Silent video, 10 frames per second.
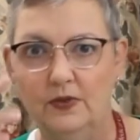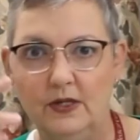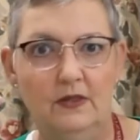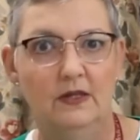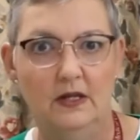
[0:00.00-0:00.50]
with
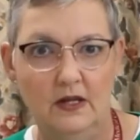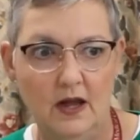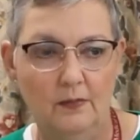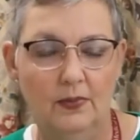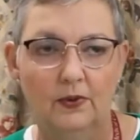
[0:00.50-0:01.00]
the
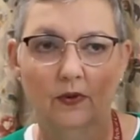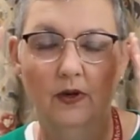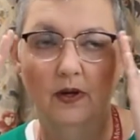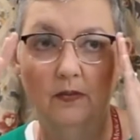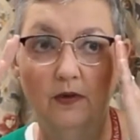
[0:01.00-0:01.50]
number
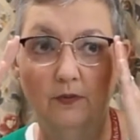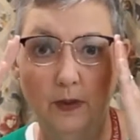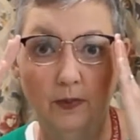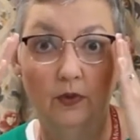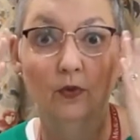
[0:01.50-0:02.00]
of
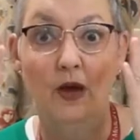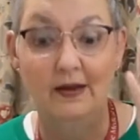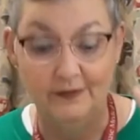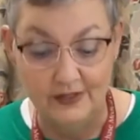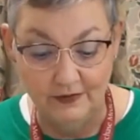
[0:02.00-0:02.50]
people who
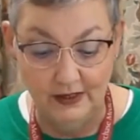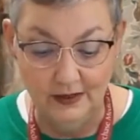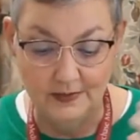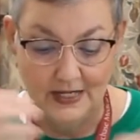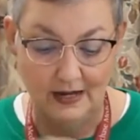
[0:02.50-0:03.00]
have
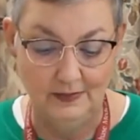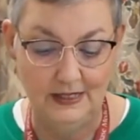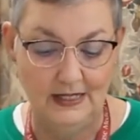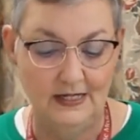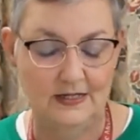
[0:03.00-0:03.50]
developed
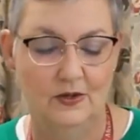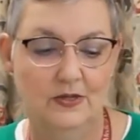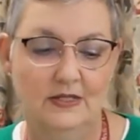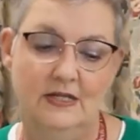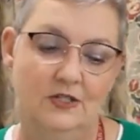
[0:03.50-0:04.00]
diabetes. So
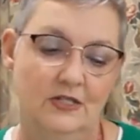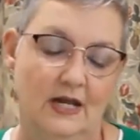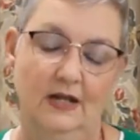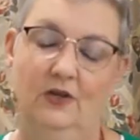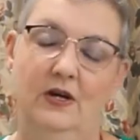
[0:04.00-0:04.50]
it's just
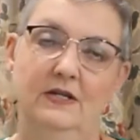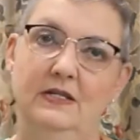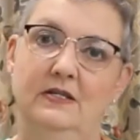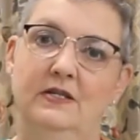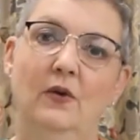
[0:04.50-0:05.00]
kind of
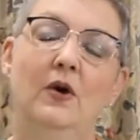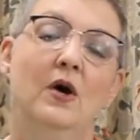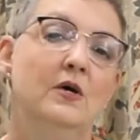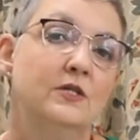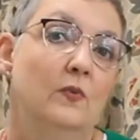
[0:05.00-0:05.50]
crazy. So
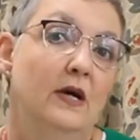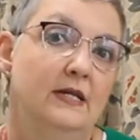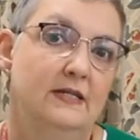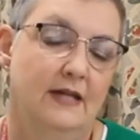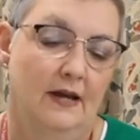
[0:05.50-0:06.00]
what
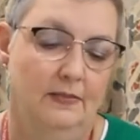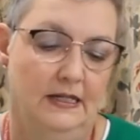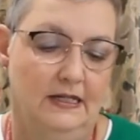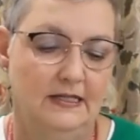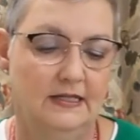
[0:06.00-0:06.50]
is
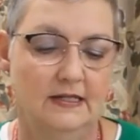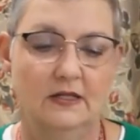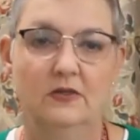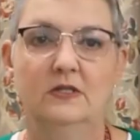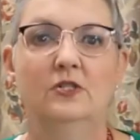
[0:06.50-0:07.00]
diabetes?
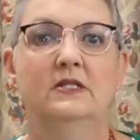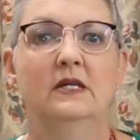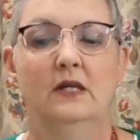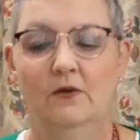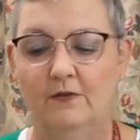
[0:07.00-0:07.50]
So this is just
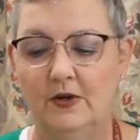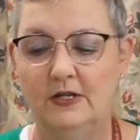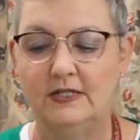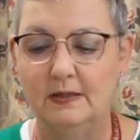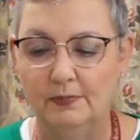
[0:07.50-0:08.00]
a very
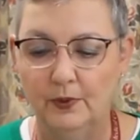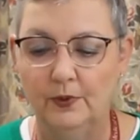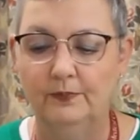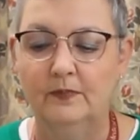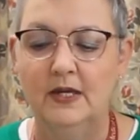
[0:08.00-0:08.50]

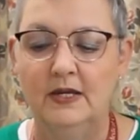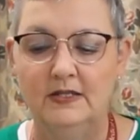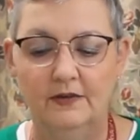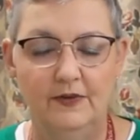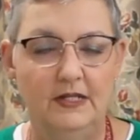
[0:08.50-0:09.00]
simple
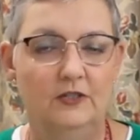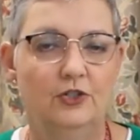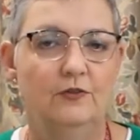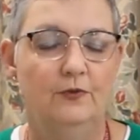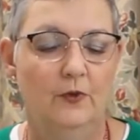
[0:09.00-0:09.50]

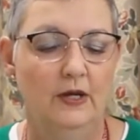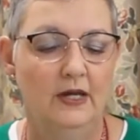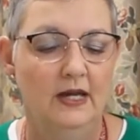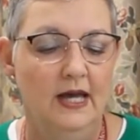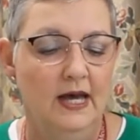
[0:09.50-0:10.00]
definition for
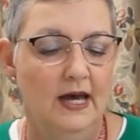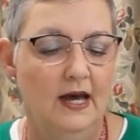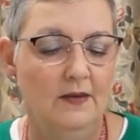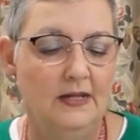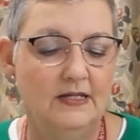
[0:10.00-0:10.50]
you.
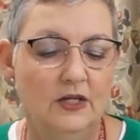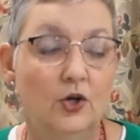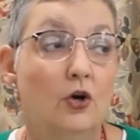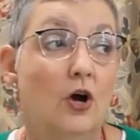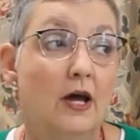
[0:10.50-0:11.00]
It's a
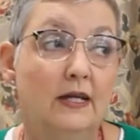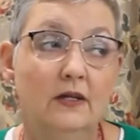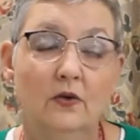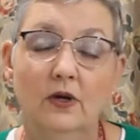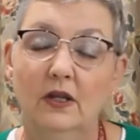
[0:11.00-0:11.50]

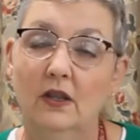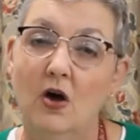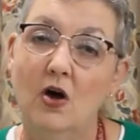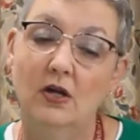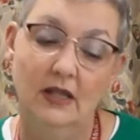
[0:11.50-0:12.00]
chronic or a
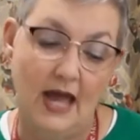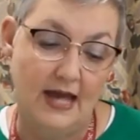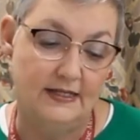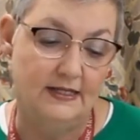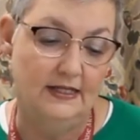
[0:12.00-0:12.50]

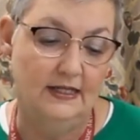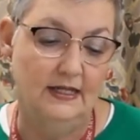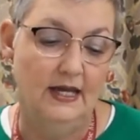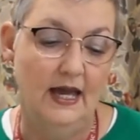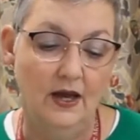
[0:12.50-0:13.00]

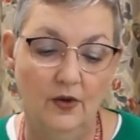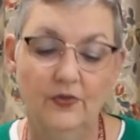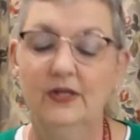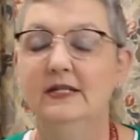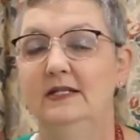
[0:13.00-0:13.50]
long-lasting
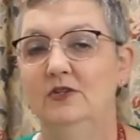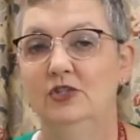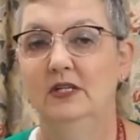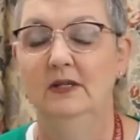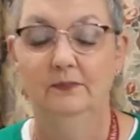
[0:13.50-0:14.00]
health
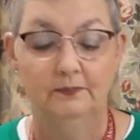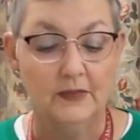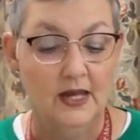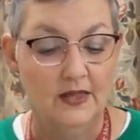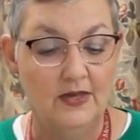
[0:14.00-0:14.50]
condition
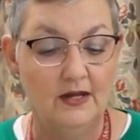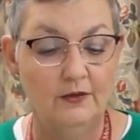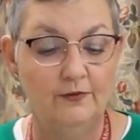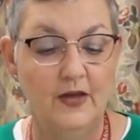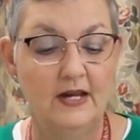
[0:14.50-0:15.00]
that
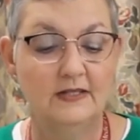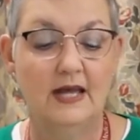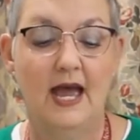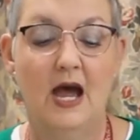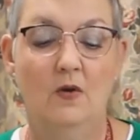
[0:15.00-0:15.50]
affects
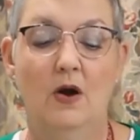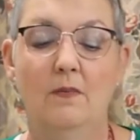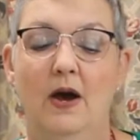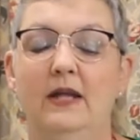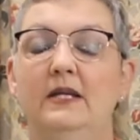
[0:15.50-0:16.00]
how our
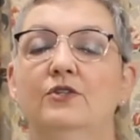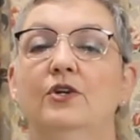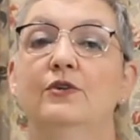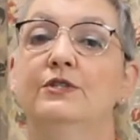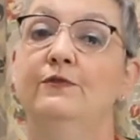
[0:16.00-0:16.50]
body
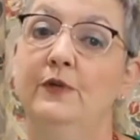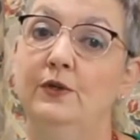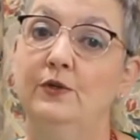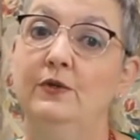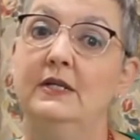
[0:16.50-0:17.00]
turns
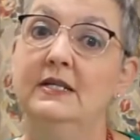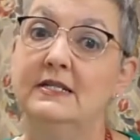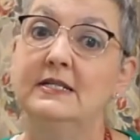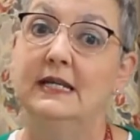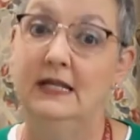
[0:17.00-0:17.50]
food
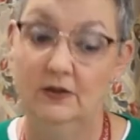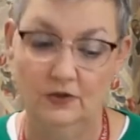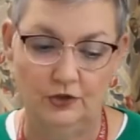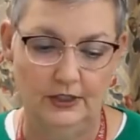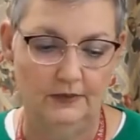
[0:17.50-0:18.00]
into
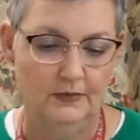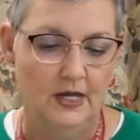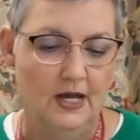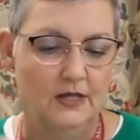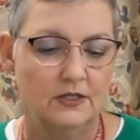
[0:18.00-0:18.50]
energy.
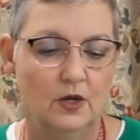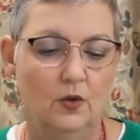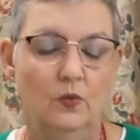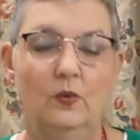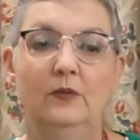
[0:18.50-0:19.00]

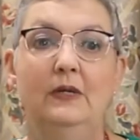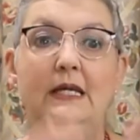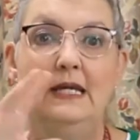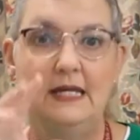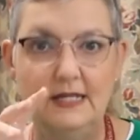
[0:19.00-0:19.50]
So when we
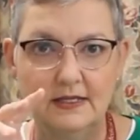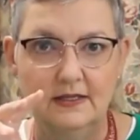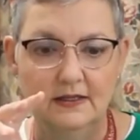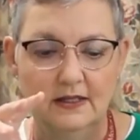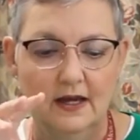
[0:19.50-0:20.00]
eat,
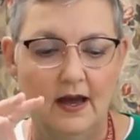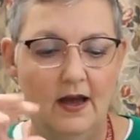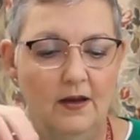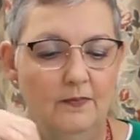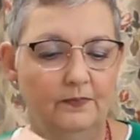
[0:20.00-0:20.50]

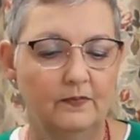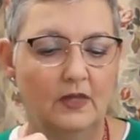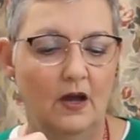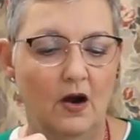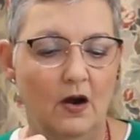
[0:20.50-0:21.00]

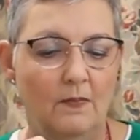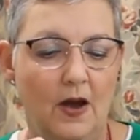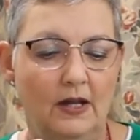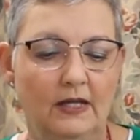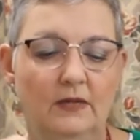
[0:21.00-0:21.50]
our
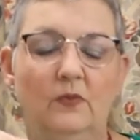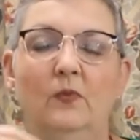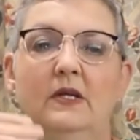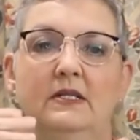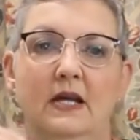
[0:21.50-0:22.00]
body,
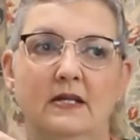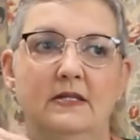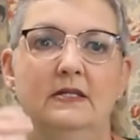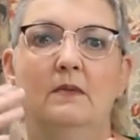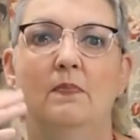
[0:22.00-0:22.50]
what it does
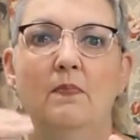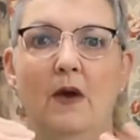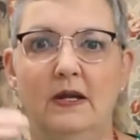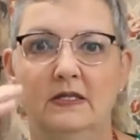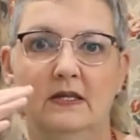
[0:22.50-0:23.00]
is it
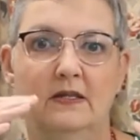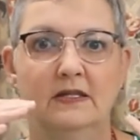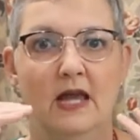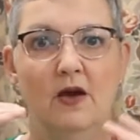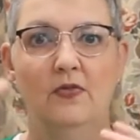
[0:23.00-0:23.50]
breaks
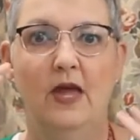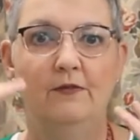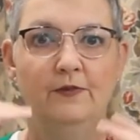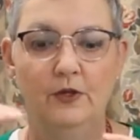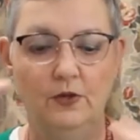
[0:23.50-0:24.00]
down
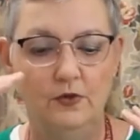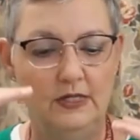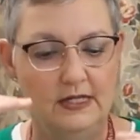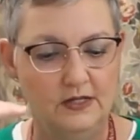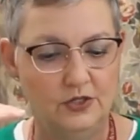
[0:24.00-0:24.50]
that food
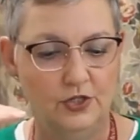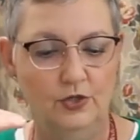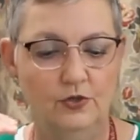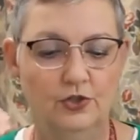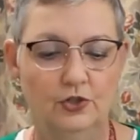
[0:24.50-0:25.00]

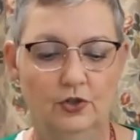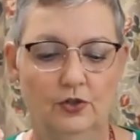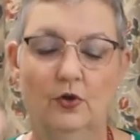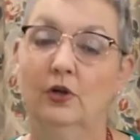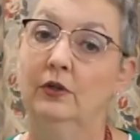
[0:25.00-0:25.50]
into
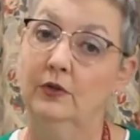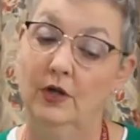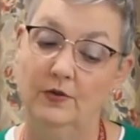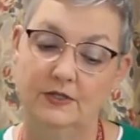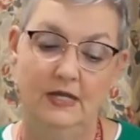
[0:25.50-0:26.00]
sugar or
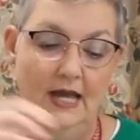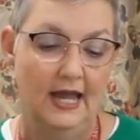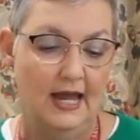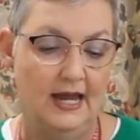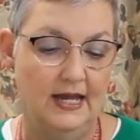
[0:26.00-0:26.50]
glucose,
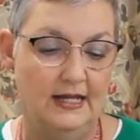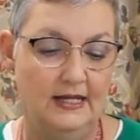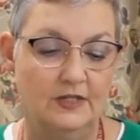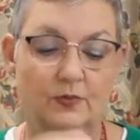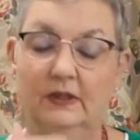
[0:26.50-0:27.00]
and
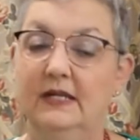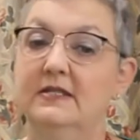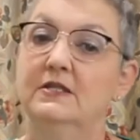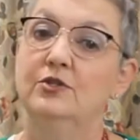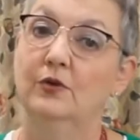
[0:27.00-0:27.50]
it's
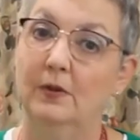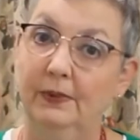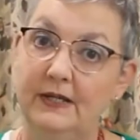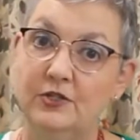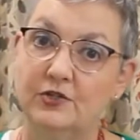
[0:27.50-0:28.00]
released into our
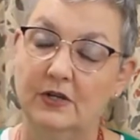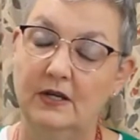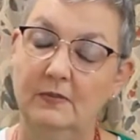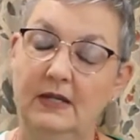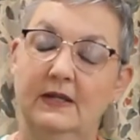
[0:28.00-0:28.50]

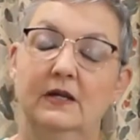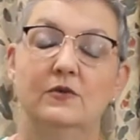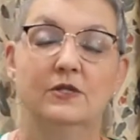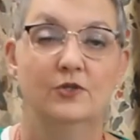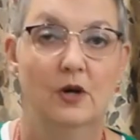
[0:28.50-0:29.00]
bloodstream, and it
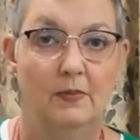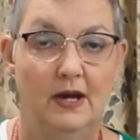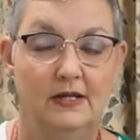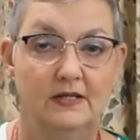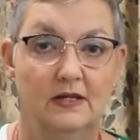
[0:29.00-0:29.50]
goes into our
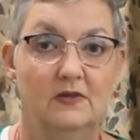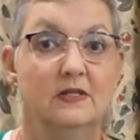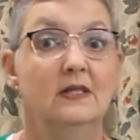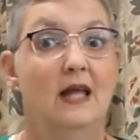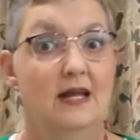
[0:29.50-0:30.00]
body
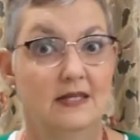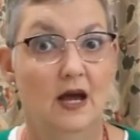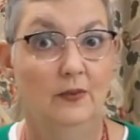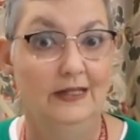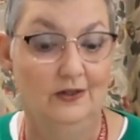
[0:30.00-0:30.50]
cells, and that's
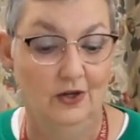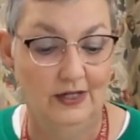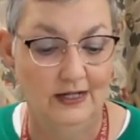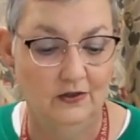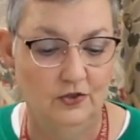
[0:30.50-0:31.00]
how we get our
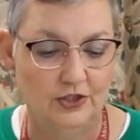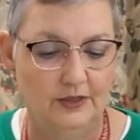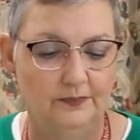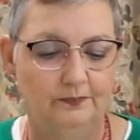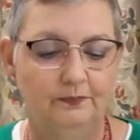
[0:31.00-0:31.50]
energy.